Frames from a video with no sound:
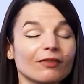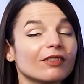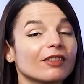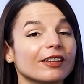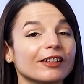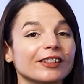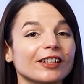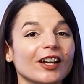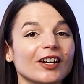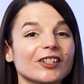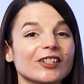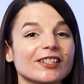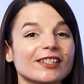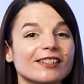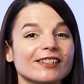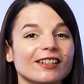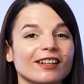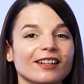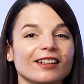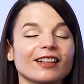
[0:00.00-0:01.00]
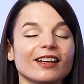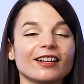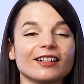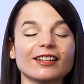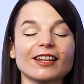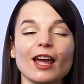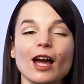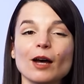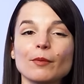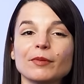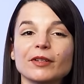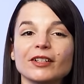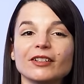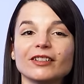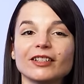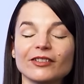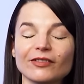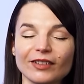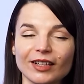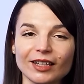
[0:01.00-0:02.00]
The largest city and
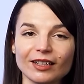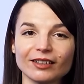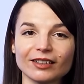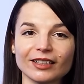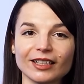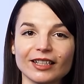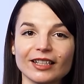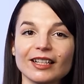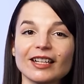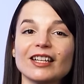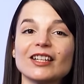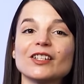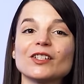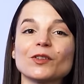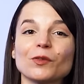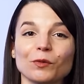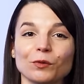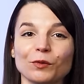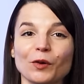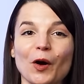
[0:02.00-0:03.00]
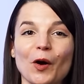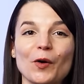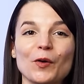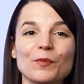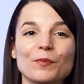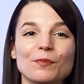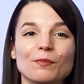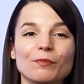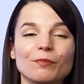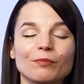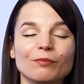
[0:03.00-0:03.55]
capital of Italy is Rome.